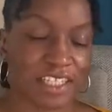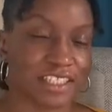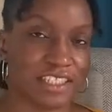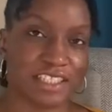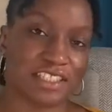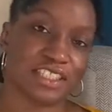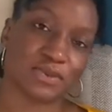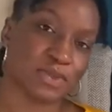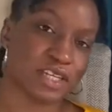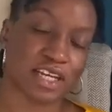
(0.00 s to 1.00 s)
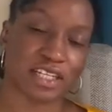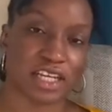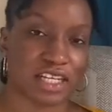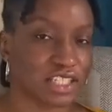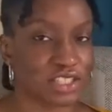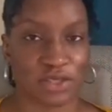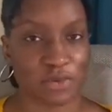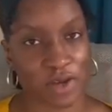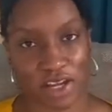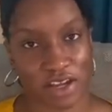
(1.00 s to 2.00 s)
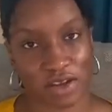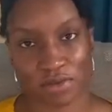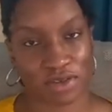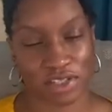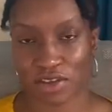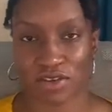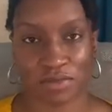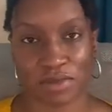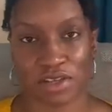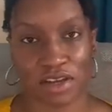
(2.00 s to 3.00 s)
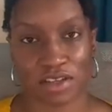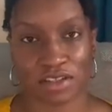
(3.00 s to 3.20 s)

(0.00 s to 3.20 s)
This weekend I didn't do a workout because I couldn't be out.